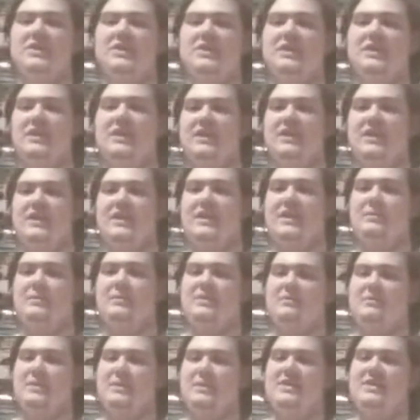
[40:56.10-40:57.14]
saw the
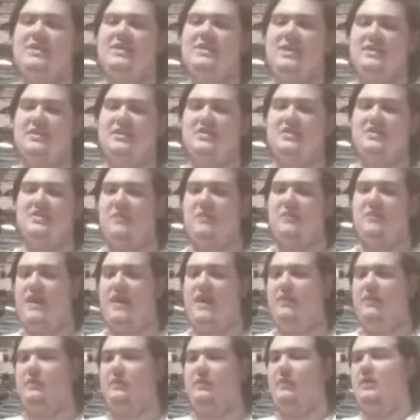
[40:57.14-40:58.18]
Indominus Rex didn't
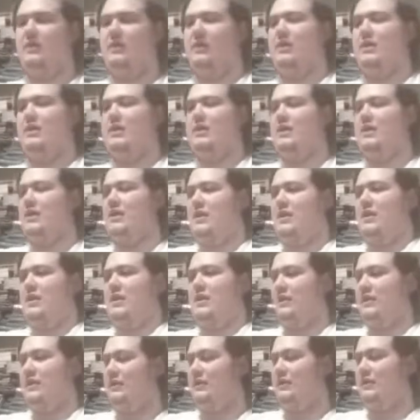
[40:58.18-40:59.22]
survive.
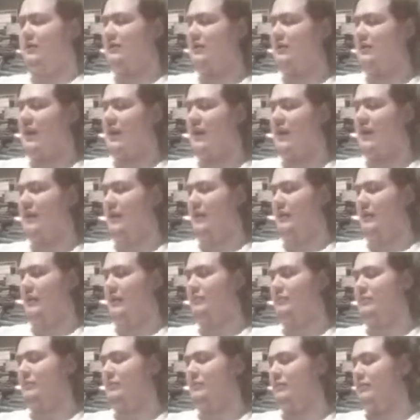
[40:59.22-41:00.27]
They had to.
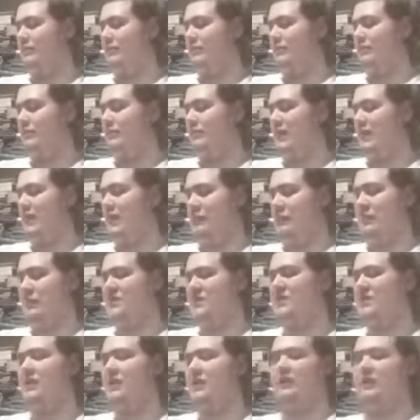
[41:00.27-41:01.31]
We
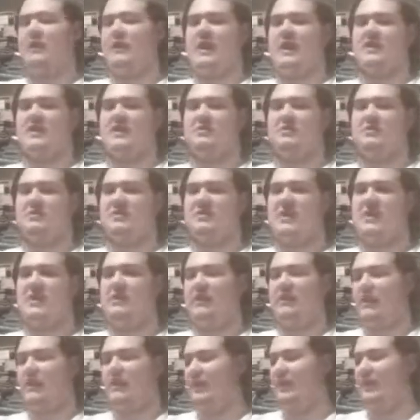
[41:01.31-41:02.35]
saw her actual
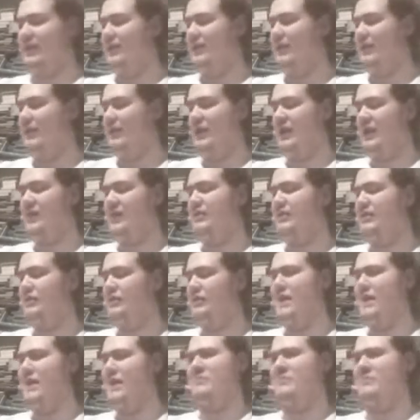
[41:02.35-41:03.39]
skeleton. Then the
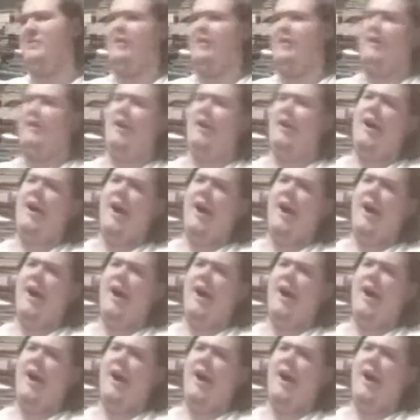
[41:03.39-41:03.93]
Indoraptor.